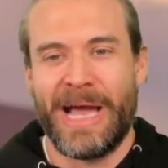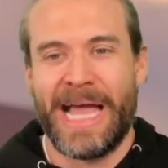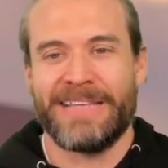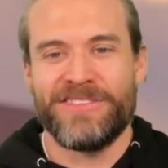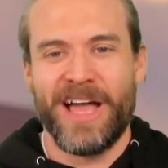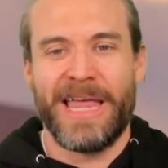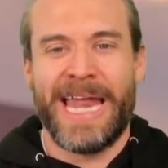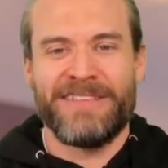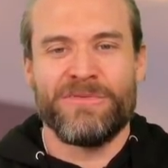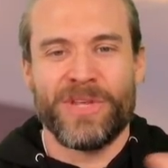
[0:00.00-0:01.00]
it's not.
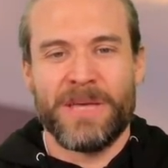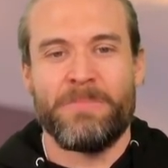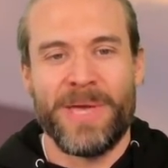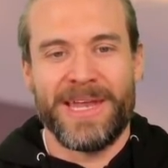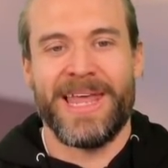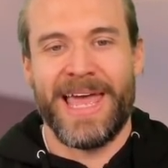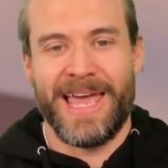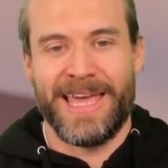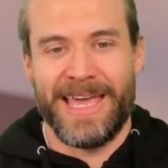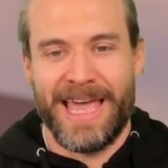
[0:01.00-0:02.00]
It hasn't really been
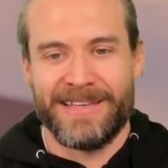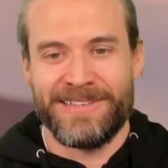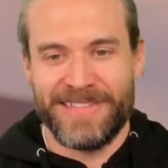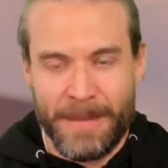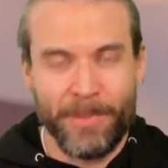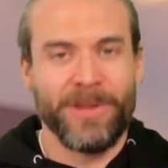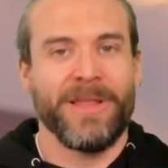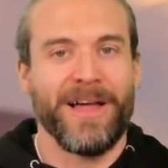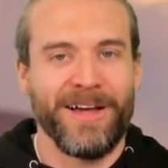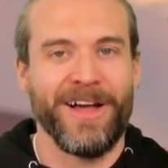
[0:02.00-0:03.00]
a
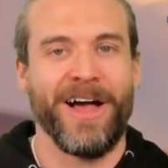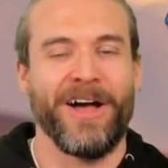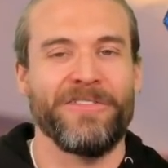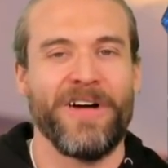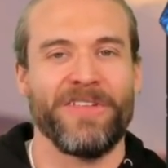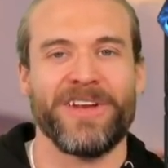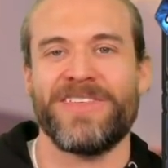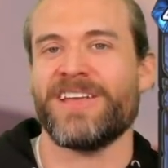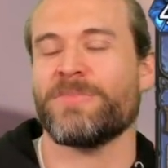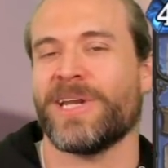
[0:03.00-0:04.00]
staple of a lot
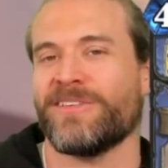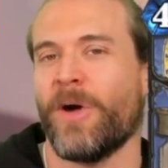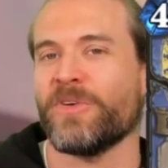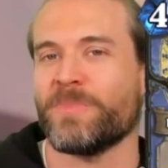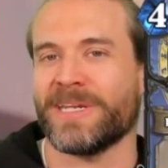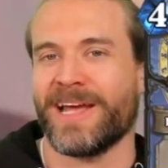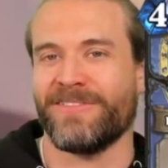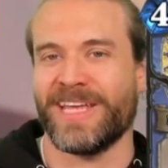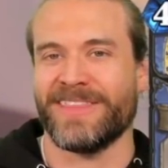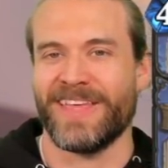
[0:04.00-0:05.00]
of decks, but it has always been
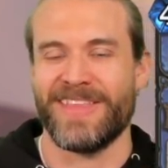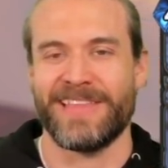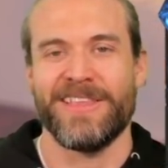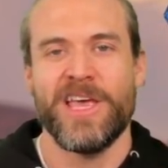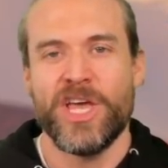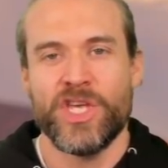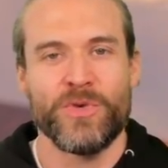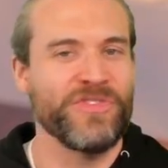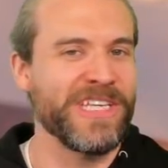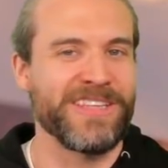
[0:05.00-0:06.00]
kind of a thing that
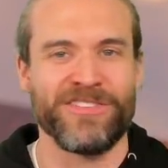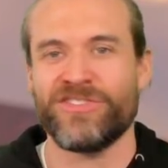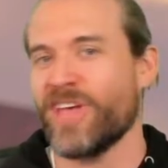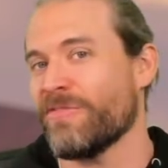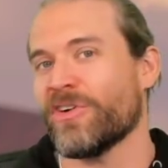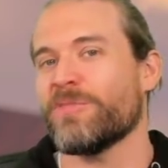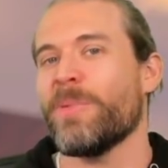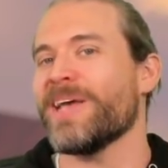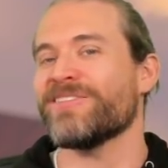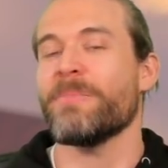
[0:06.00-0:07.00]
you see discovered
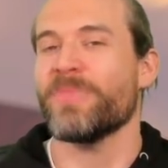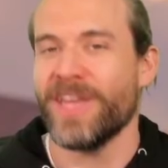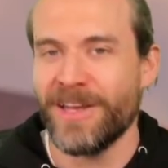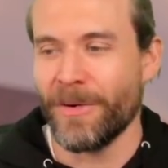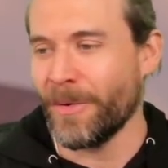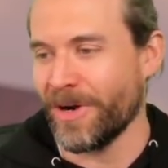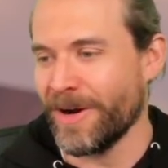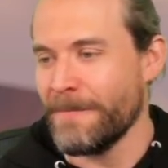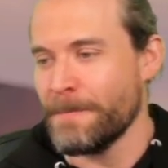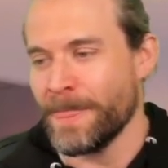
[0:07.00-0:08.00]
by something or,